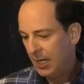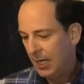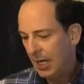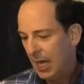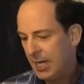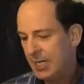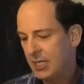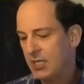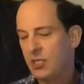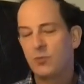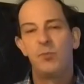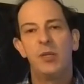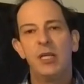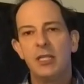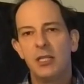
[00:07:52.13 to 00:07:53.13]
and it has
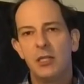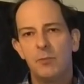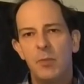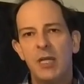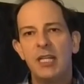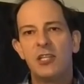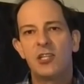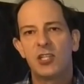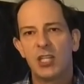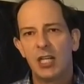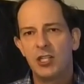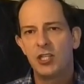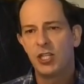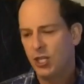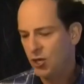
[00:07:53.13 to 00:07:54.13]
been
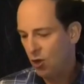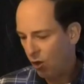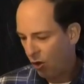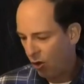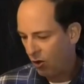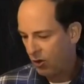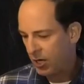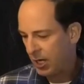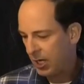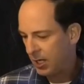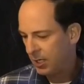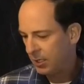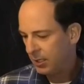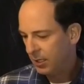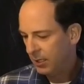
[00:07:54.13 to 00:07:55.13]
such an honour